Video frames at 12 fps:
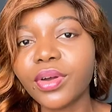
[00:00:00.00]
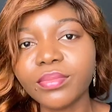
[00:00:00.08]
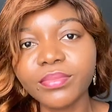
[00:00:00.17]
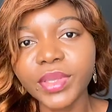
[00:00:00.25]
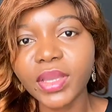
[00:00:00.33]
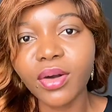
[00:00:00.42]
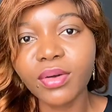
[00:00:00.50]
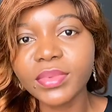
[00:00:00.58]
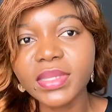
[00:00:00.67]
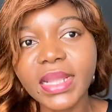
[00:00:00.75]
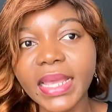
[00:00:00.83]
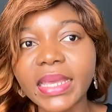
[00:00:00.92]

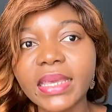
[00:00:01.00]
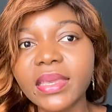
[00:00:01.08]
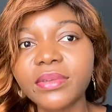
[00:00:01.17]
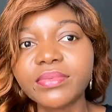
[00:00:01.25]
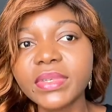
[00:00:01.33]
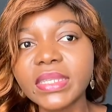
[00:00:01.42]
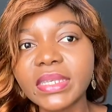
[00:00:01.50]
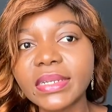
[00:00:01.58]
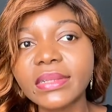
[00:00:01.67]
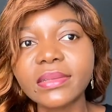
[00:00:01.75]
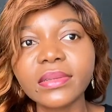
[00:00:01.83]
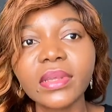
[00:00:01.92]
becomes like a
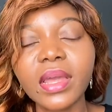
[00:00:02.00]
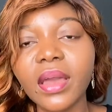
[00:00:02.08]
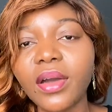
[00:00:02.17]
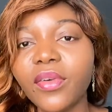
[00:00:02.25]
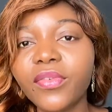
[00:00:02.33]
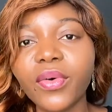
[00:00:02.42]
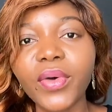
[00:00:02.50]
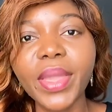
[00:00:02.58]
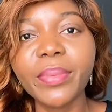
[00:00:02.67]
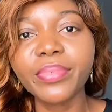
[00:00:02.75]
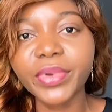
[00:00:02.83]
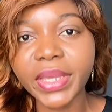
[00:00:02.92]
reason for
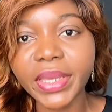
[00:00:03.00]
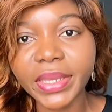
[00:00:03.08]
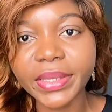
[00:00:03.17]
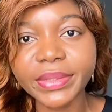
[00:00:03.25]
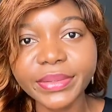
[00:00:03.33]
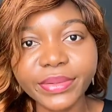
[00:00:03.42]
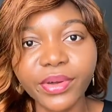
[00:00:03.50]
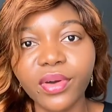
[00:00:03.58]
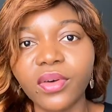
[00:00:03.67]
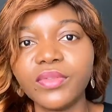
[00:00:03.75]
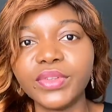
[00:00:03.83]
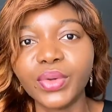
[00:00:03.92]
a breaking
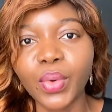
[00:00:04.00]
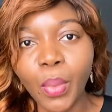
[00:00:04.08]
of the home.